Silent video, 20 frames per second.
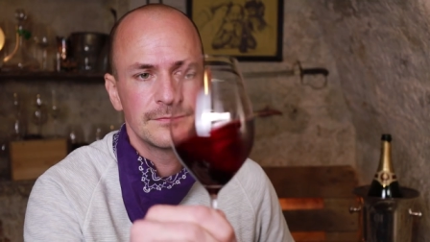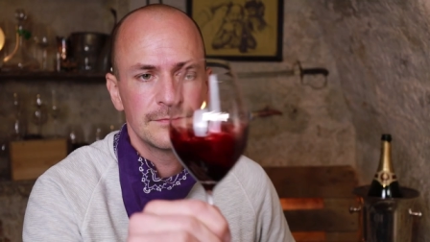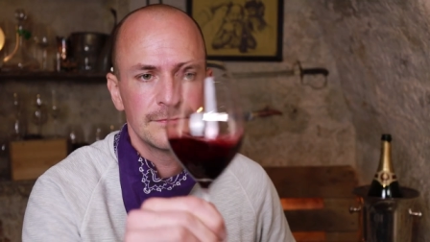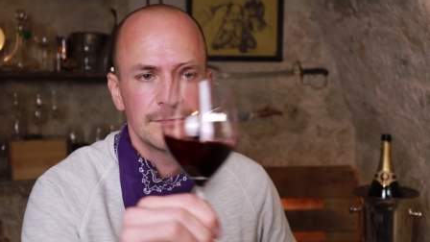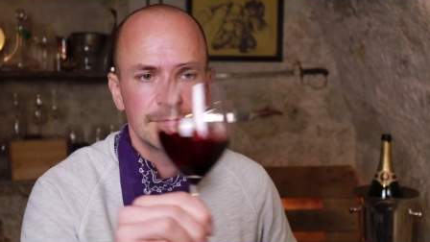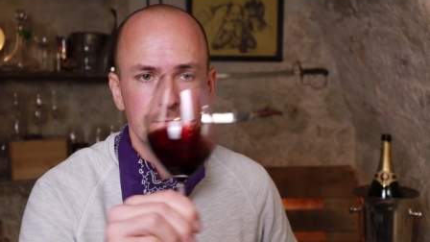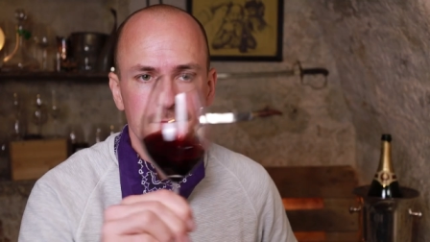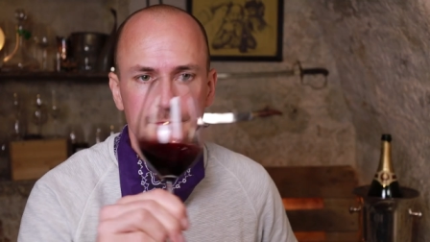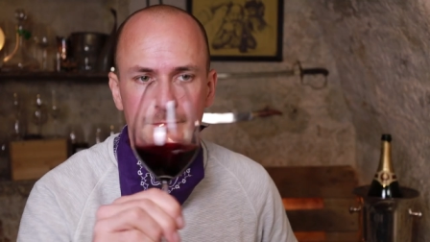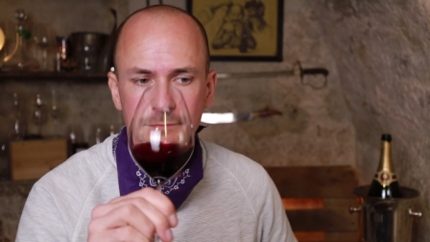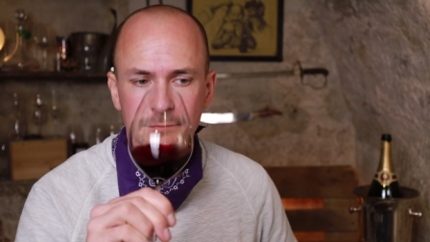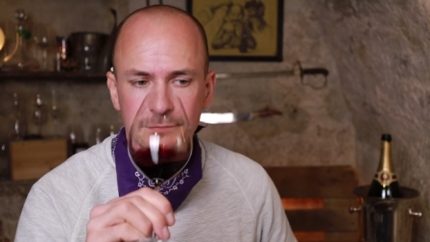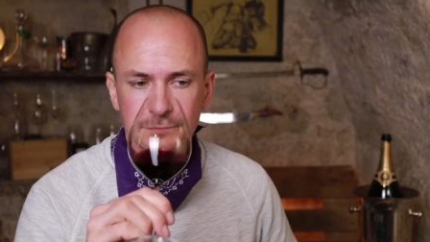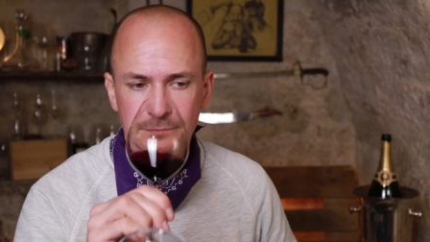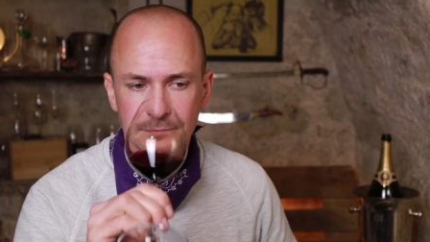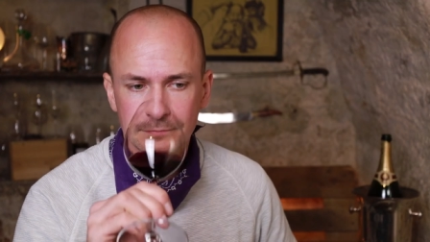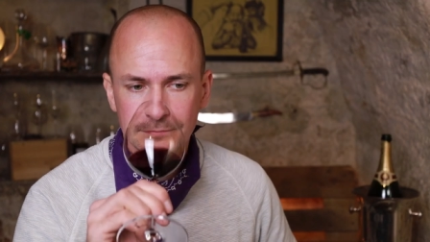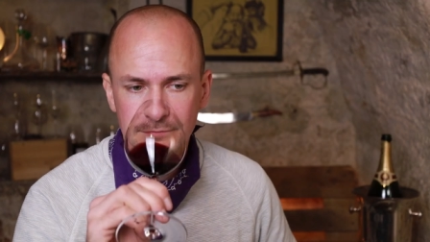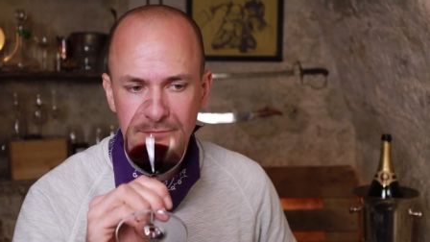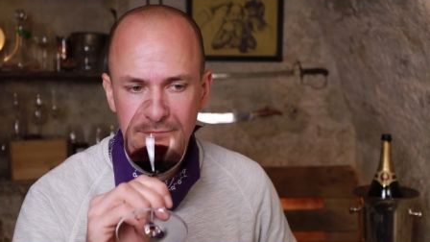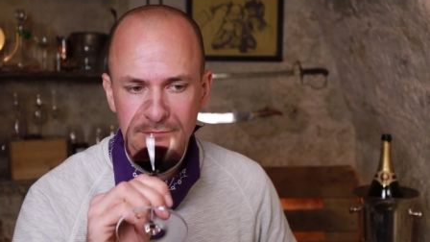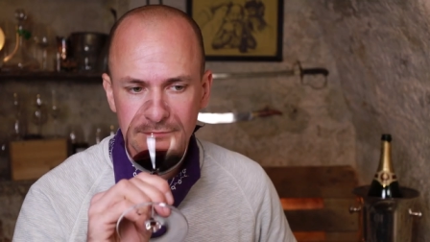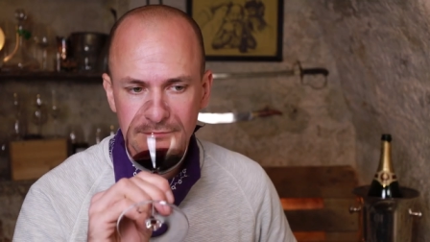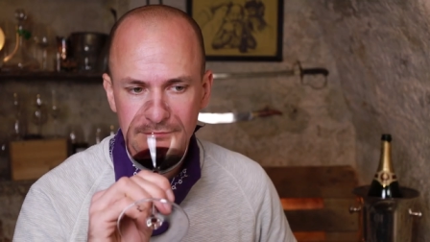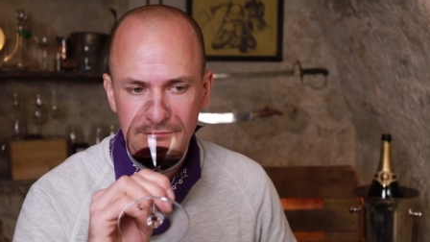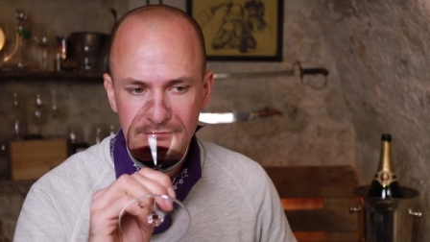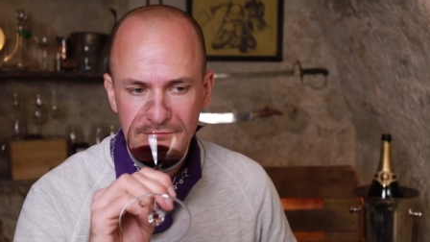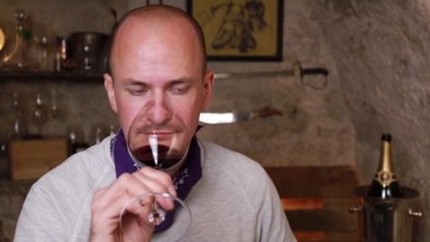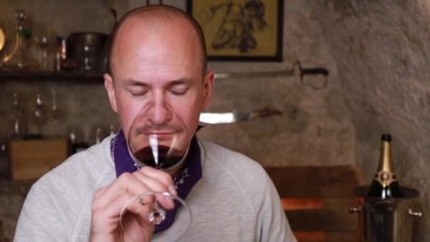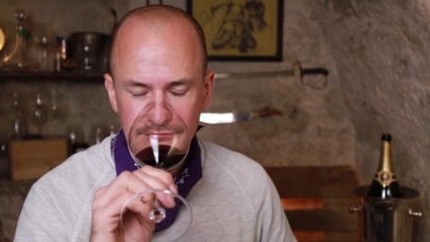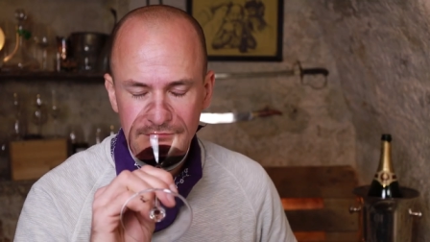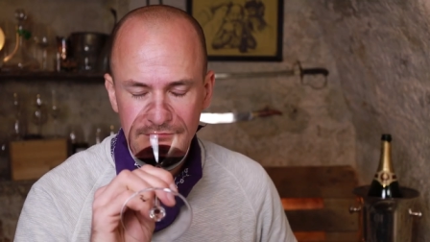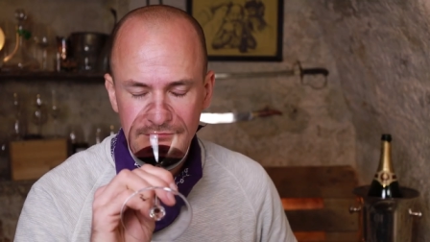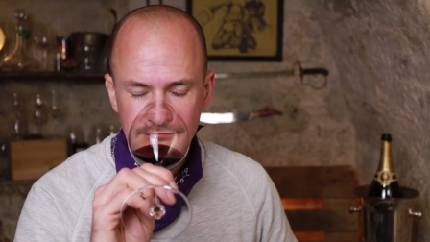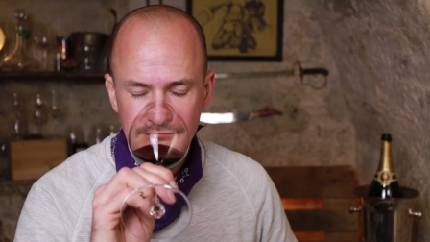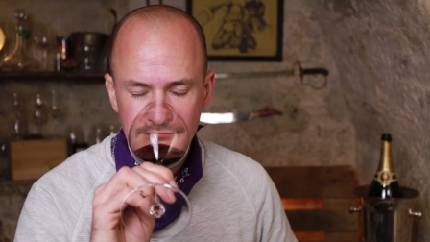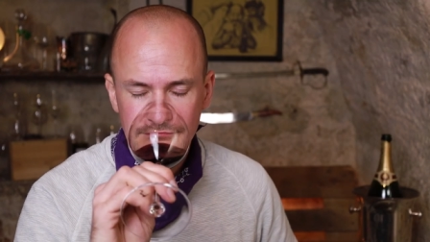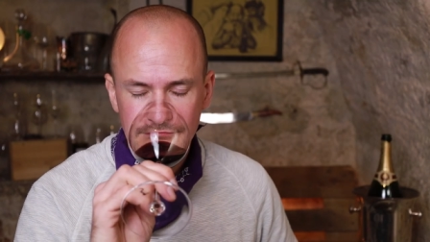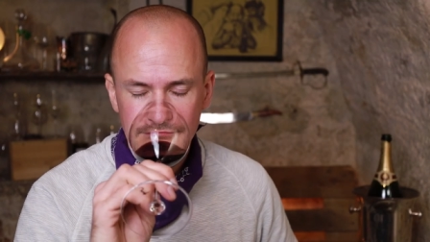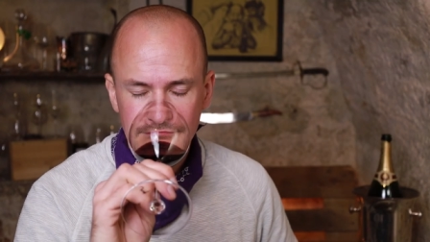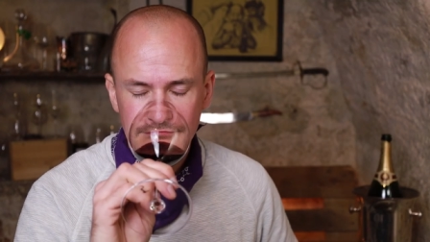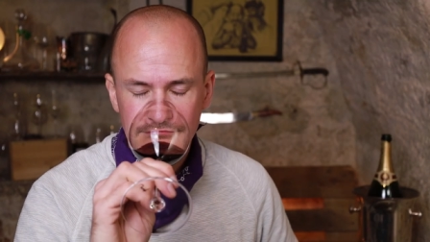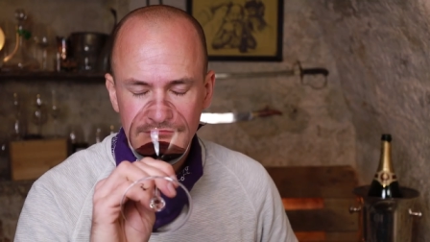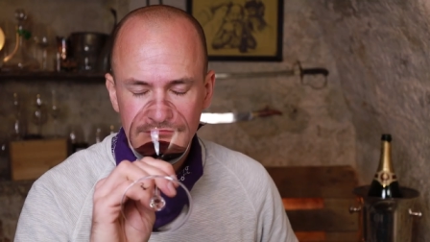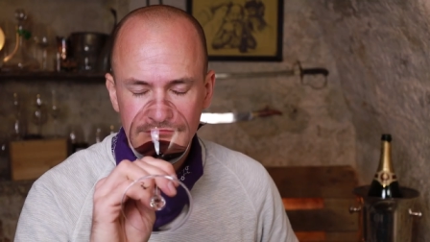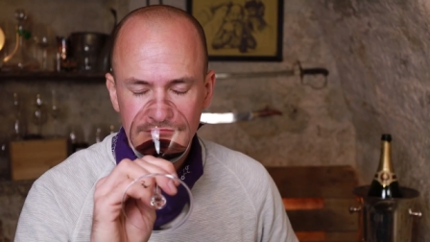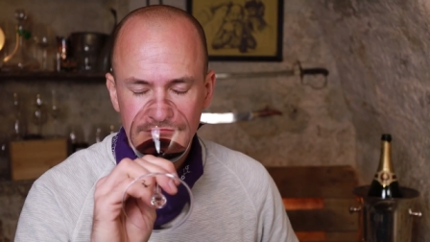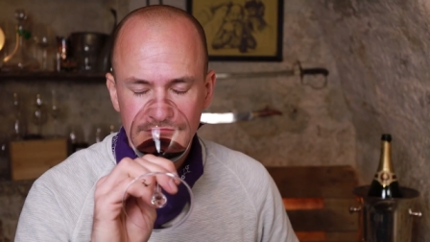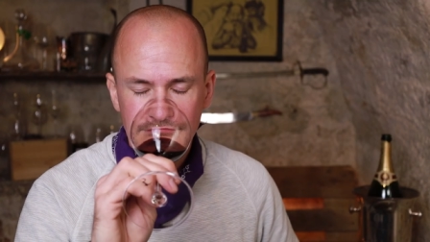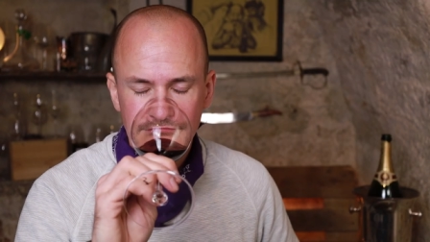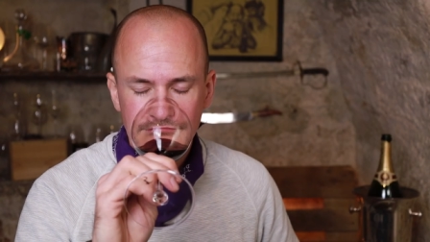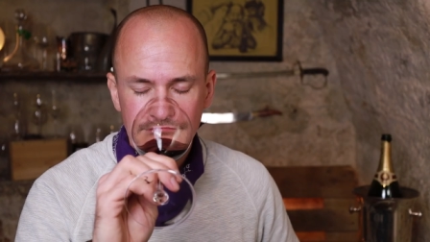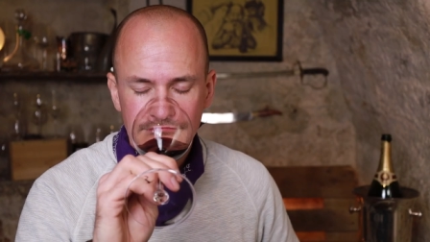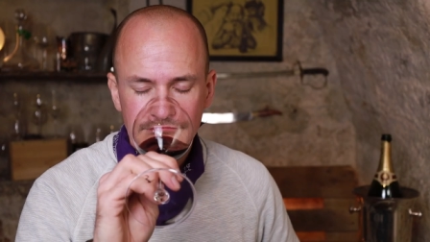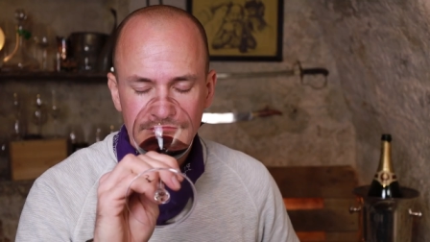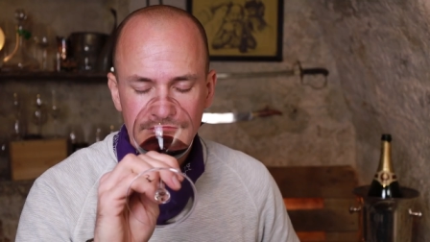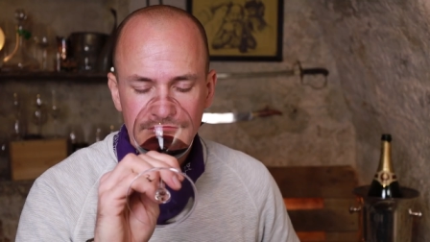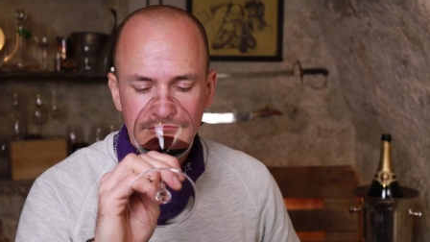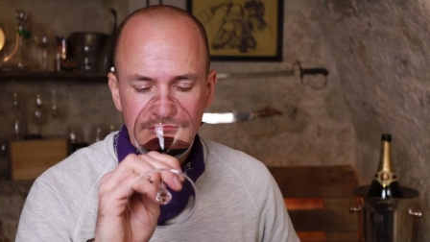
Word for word: And it smells of licorice, a little bit